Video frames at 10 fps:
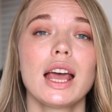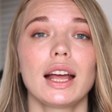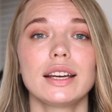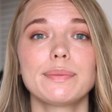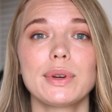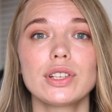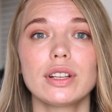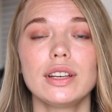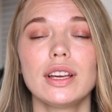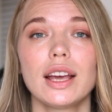And
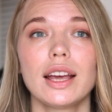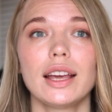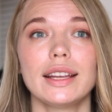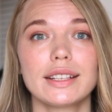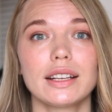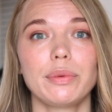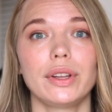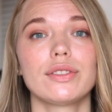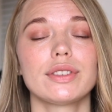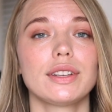especially it's going to be
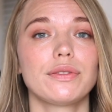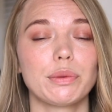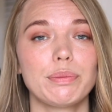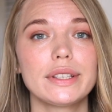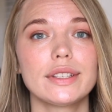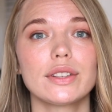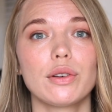interesting for business